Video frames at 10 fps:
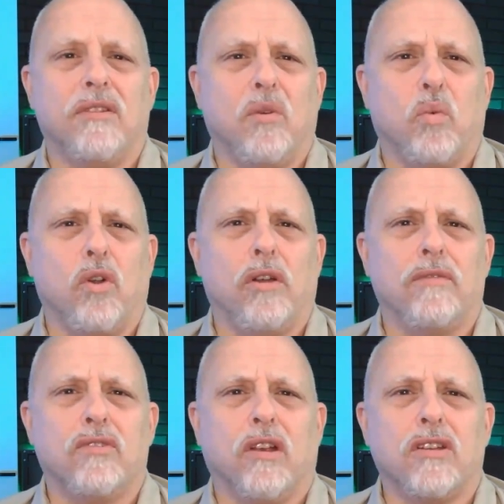in the world
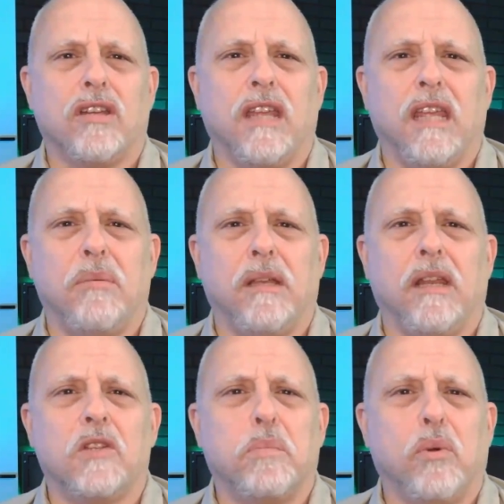of structured cabling and
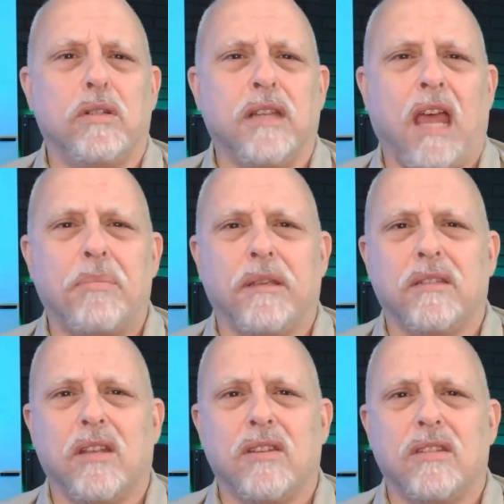explore
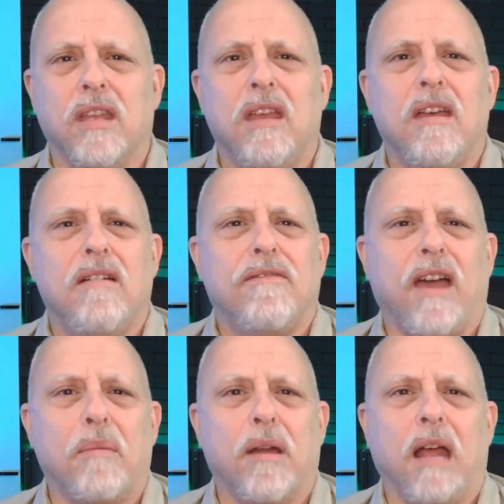topics such as
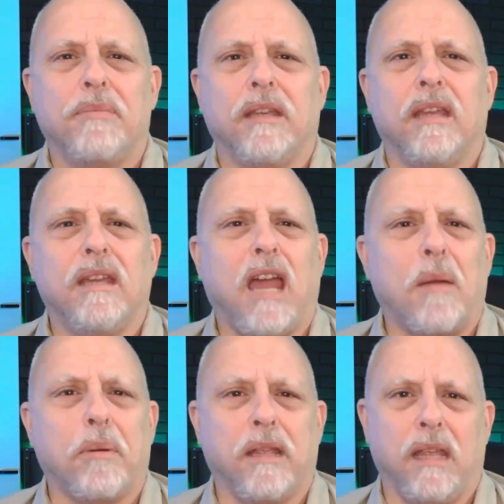fiber optic and
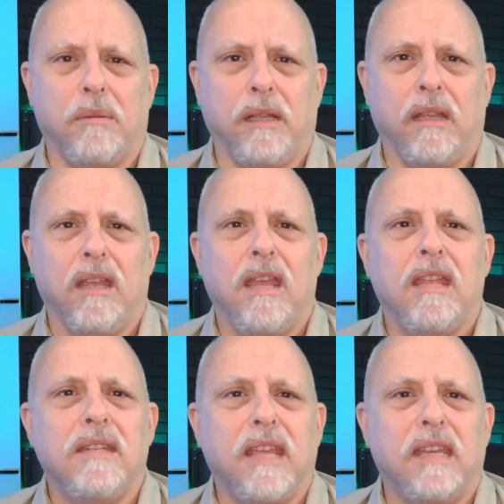copper cabling,
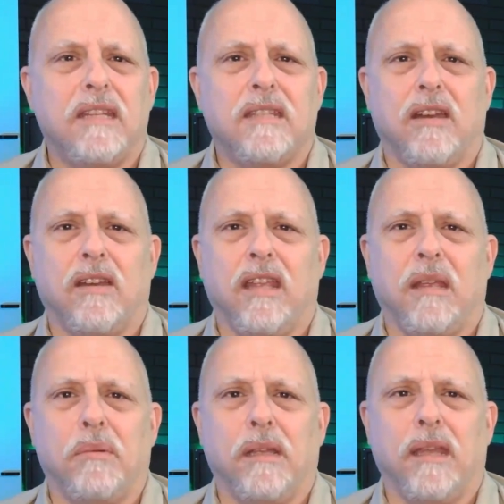data center
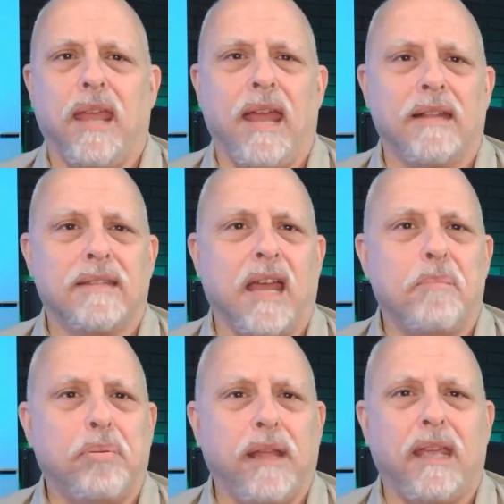cabling,
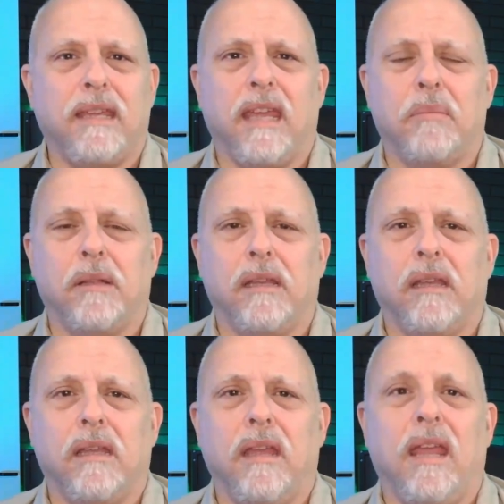outside plant cabling,
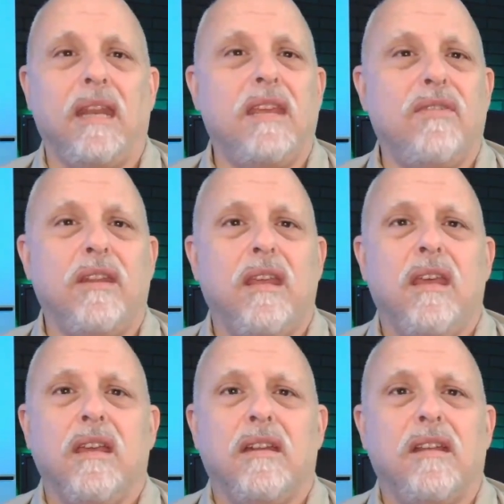and even
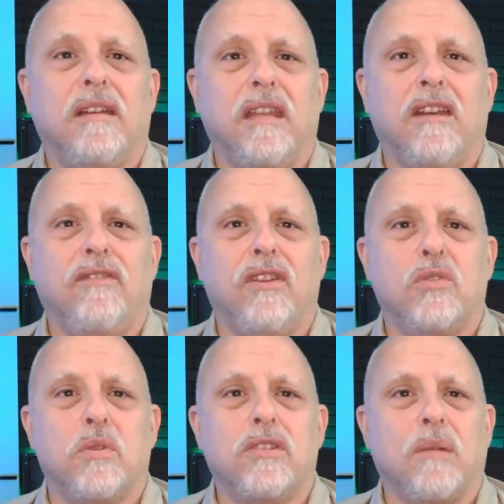conduct
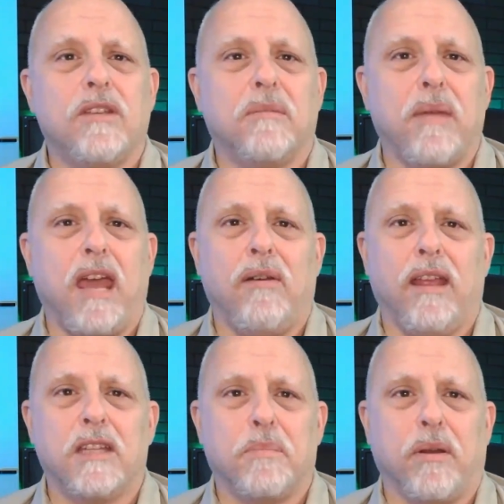interviews with subject matter
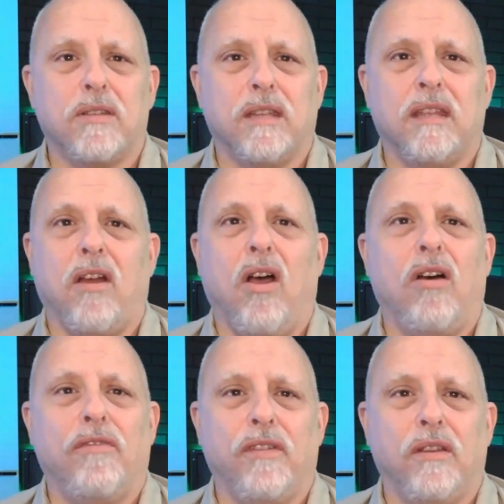experts in
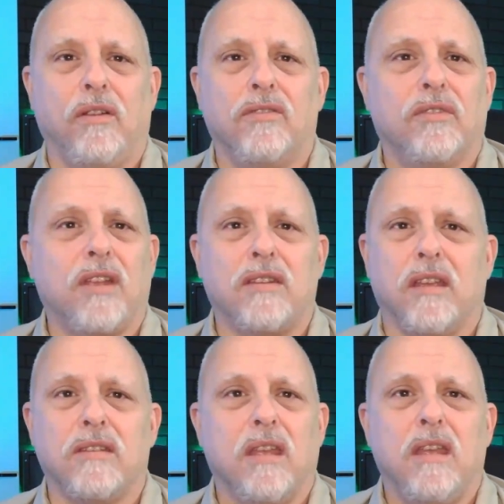all fields such
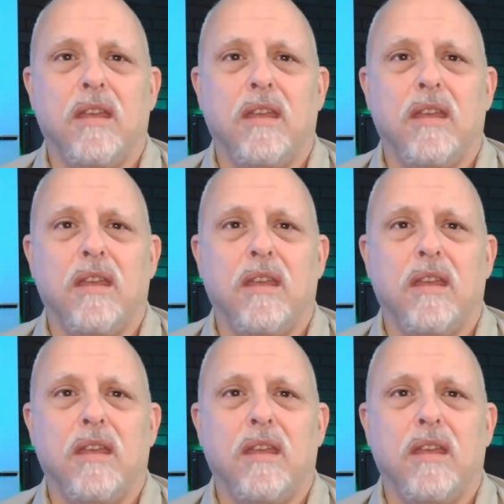as